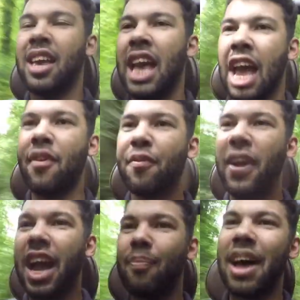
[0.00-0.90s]
If you think
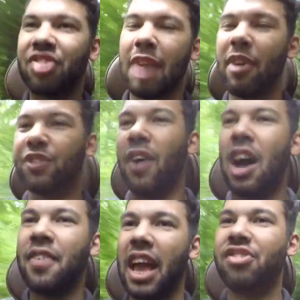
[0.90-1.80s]
a Mazda
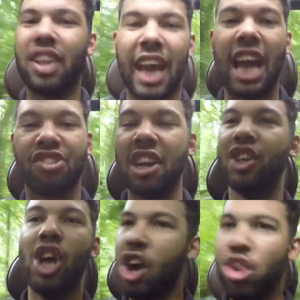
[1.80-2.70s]
MX-5 is engaging,
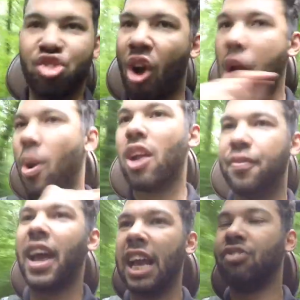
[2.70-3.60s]
try one of
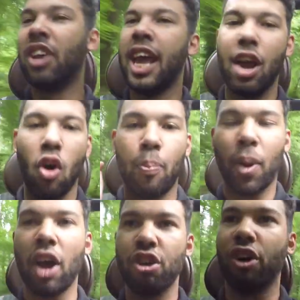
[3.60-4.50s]
these. It will blow
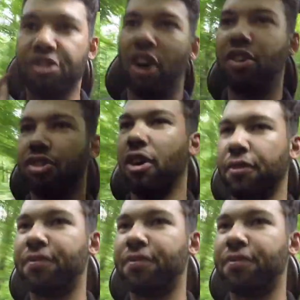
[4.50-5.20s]
your socks off.